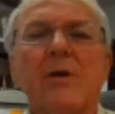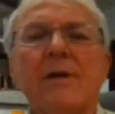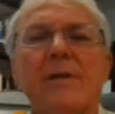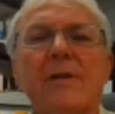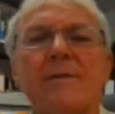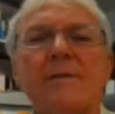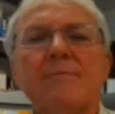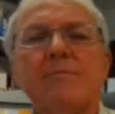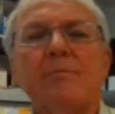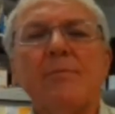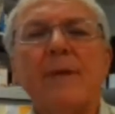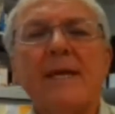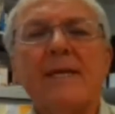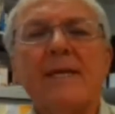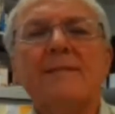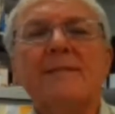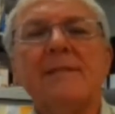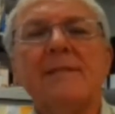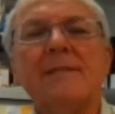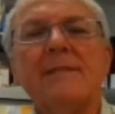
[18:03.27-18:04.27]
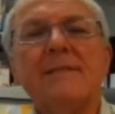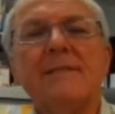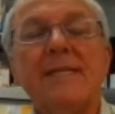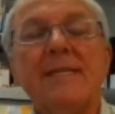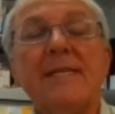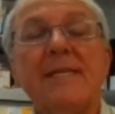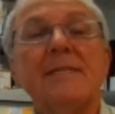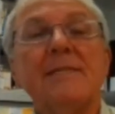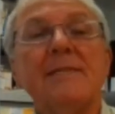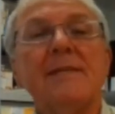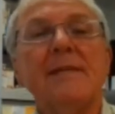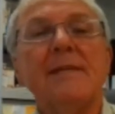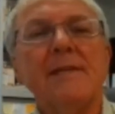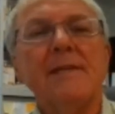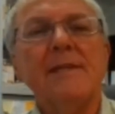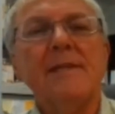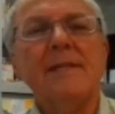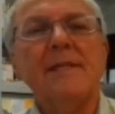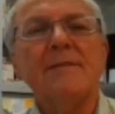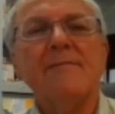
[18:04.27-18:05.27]
on pest and disease
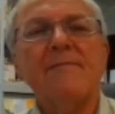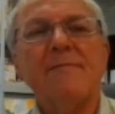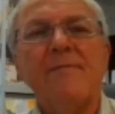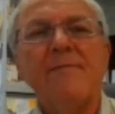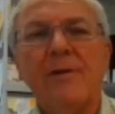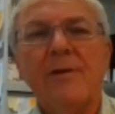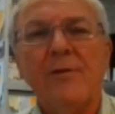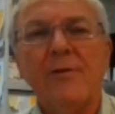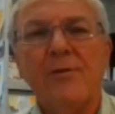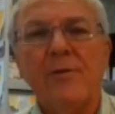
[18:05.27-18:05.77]
in these field